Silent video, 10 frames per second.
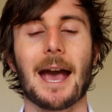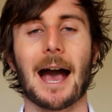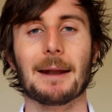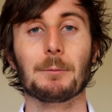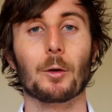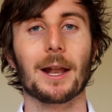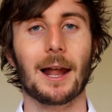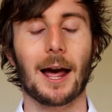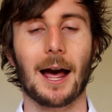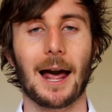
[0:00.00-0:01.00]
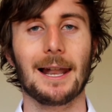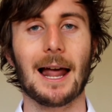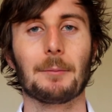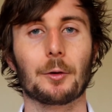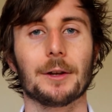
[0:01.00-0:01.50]
and more
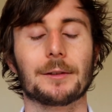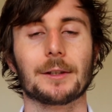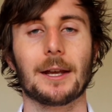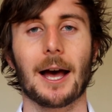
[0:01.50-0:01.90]
elaborate